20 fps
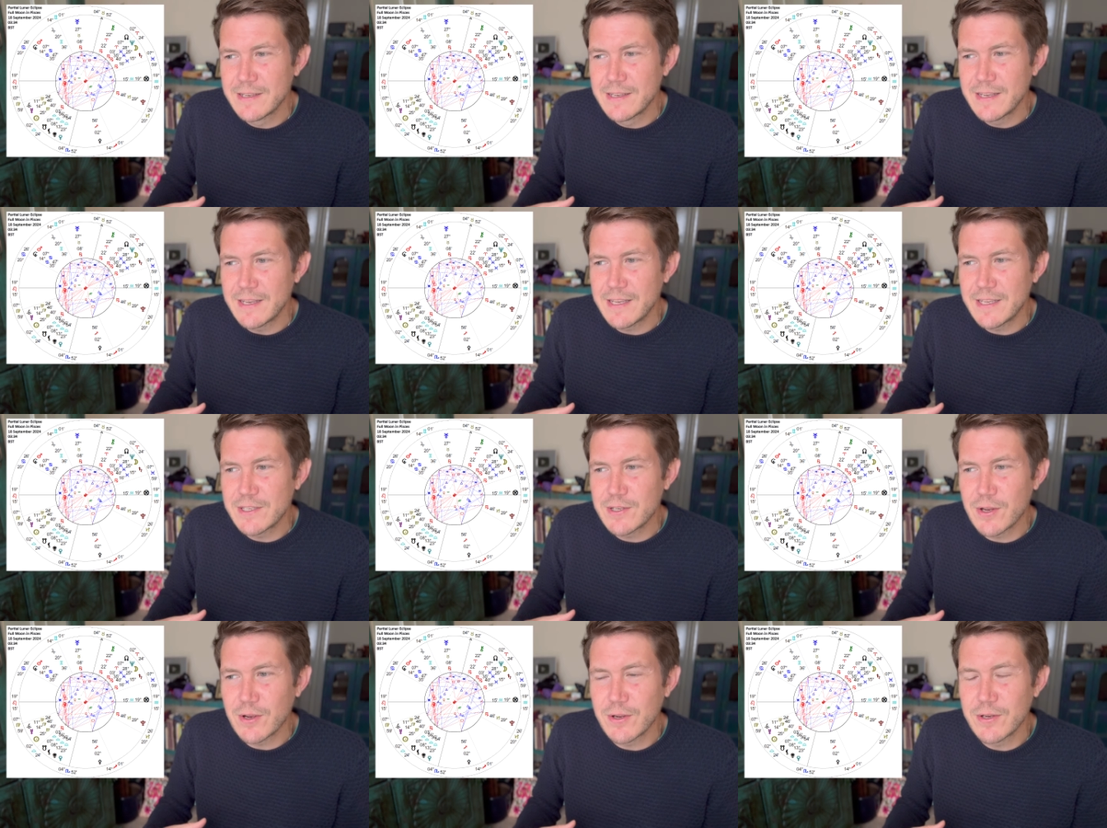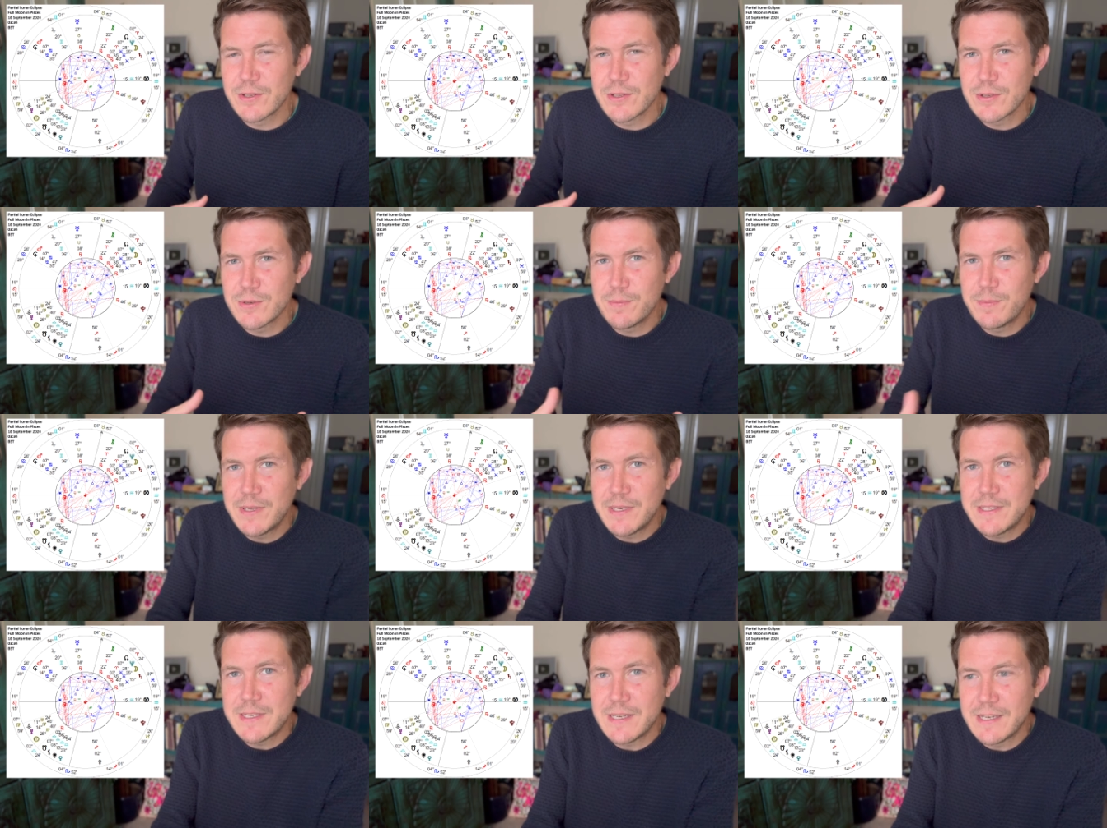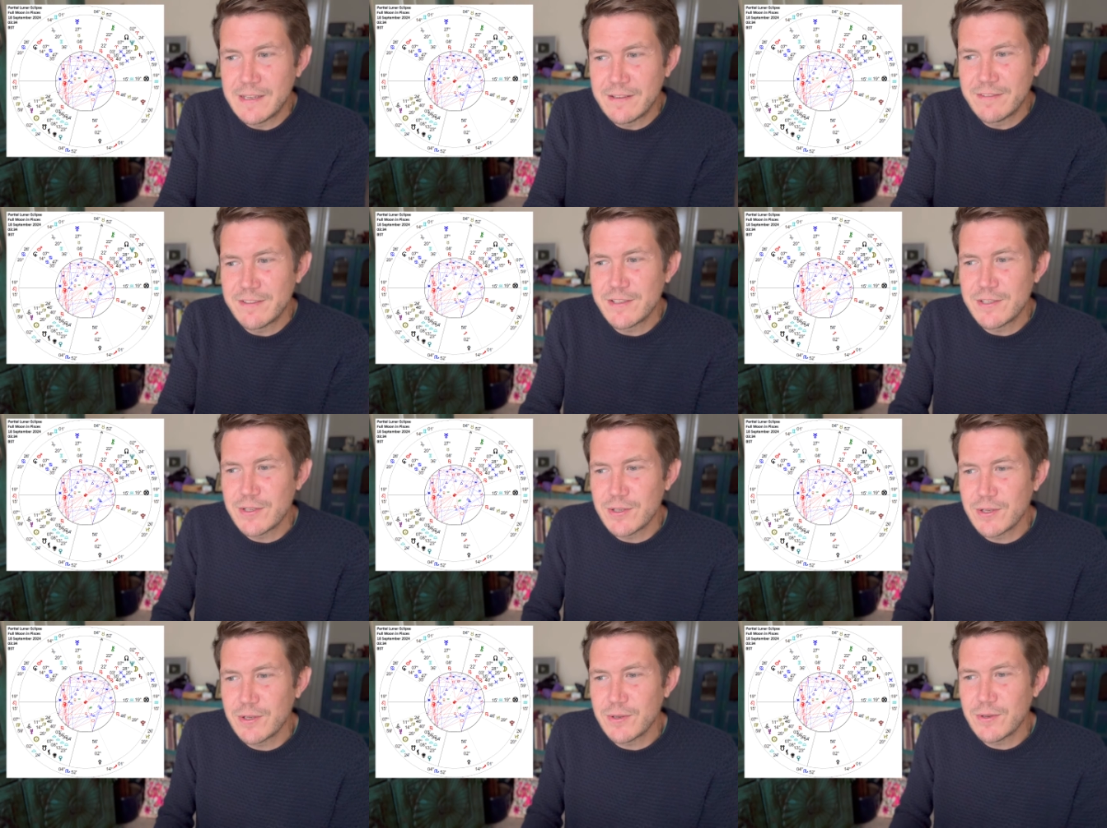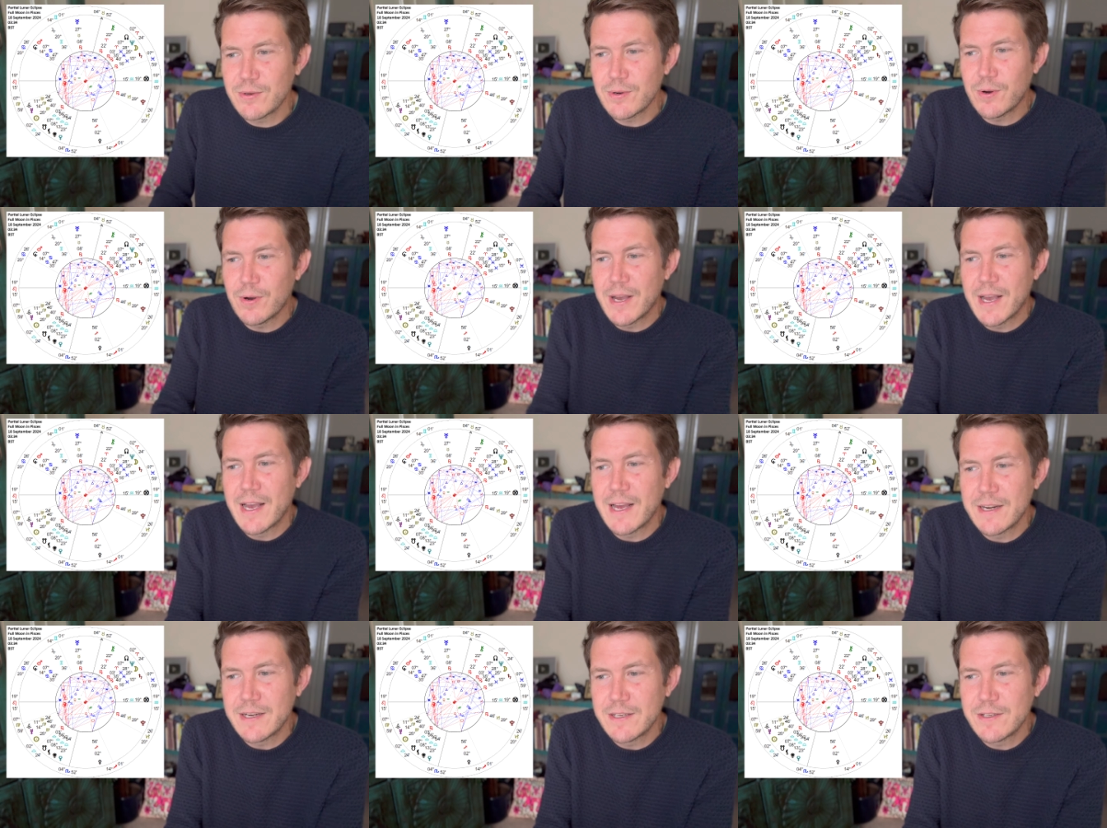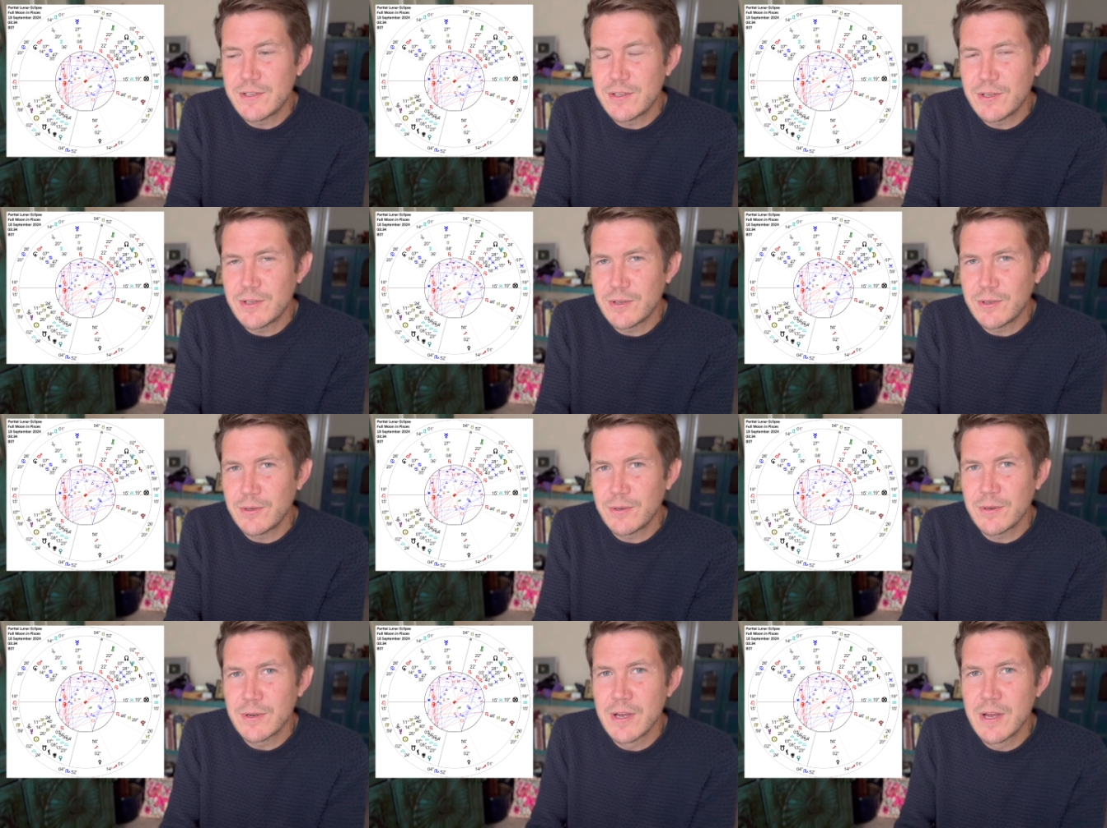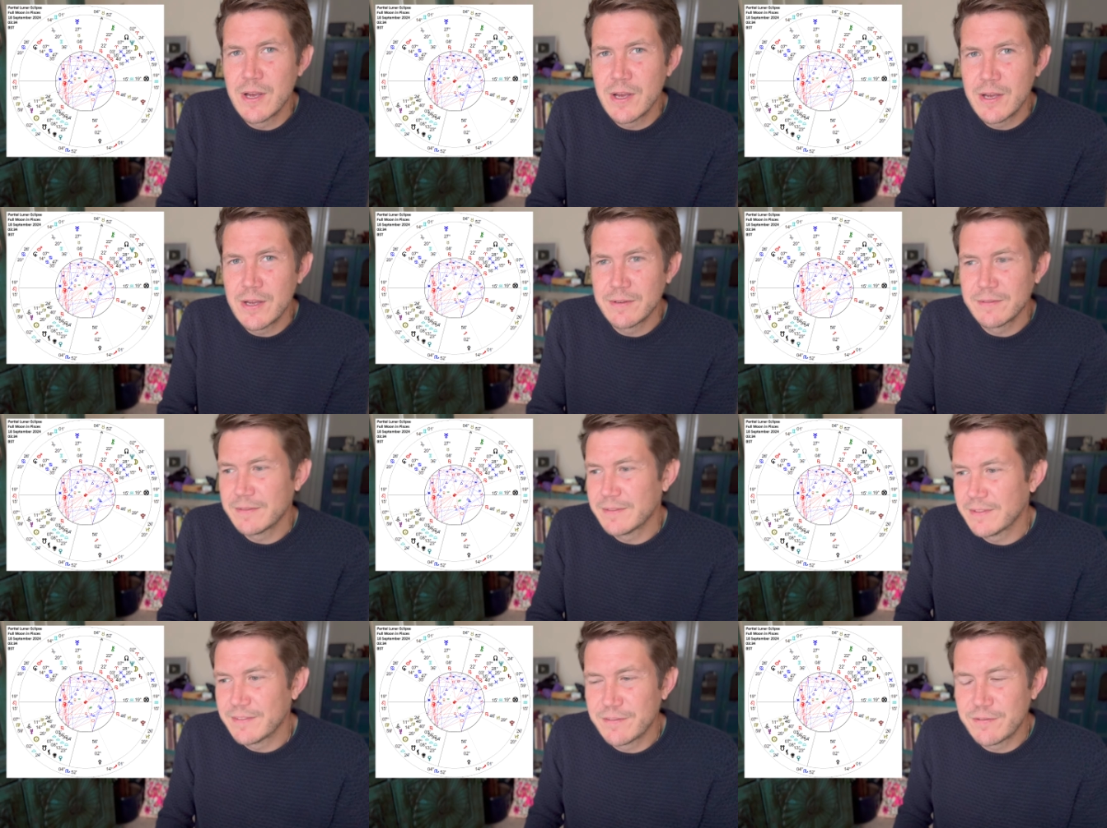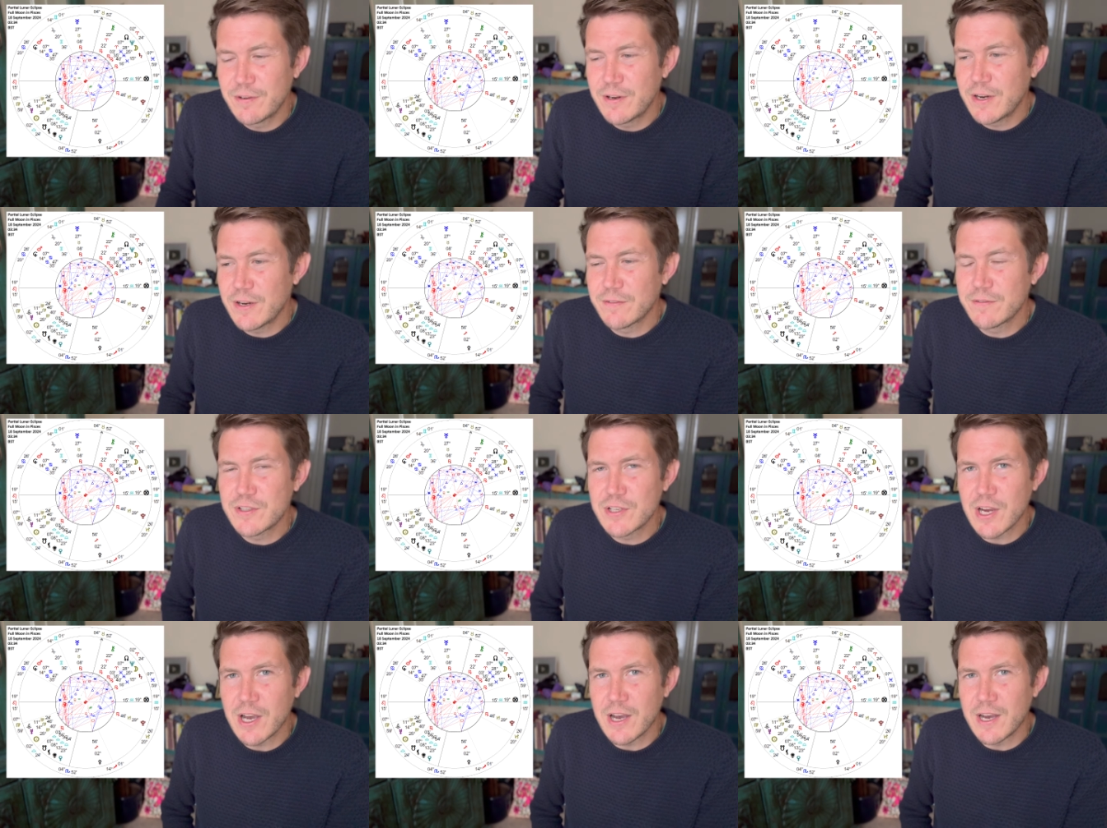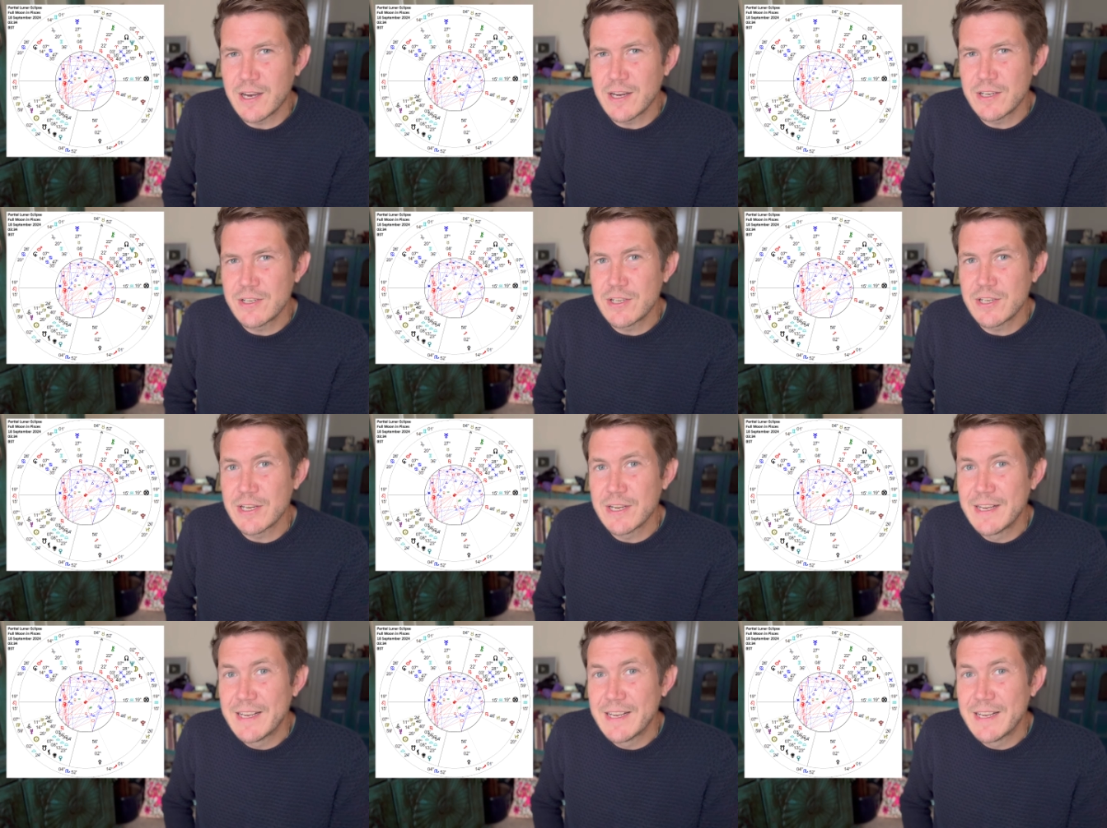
is going to be delivered to you or handed to you free of charge.